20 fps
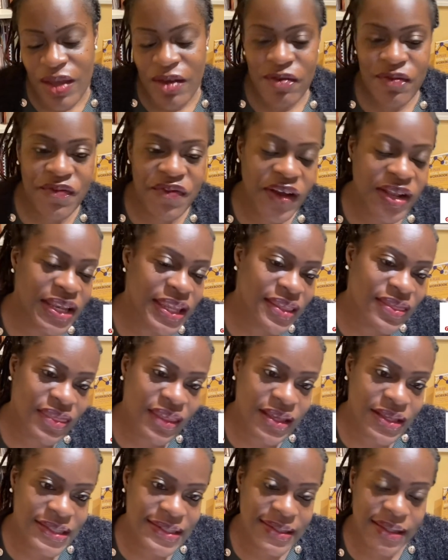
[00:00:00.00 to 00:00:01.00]
funny
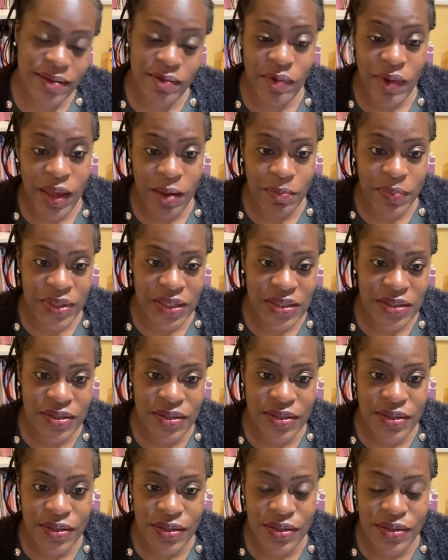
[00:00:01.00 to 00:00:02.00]
things that have happened
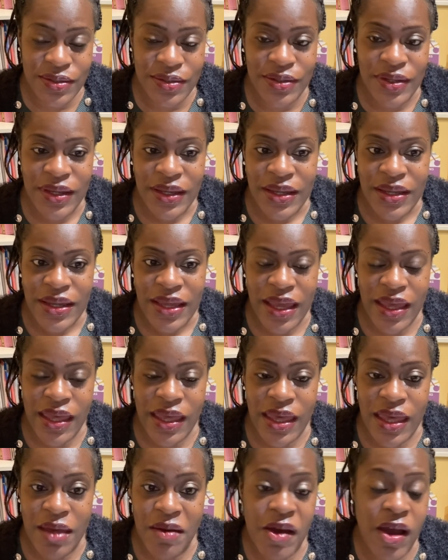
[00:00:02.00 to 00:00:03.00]
to
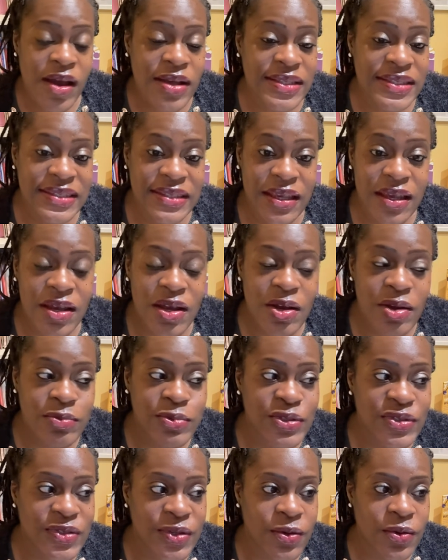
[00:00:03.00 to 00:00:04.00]

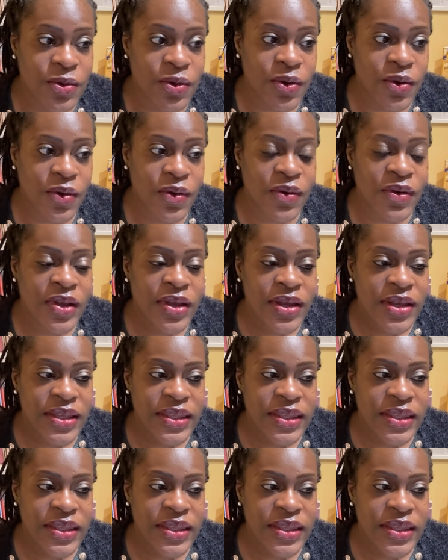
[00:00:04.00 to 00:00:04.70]
ourselves, or,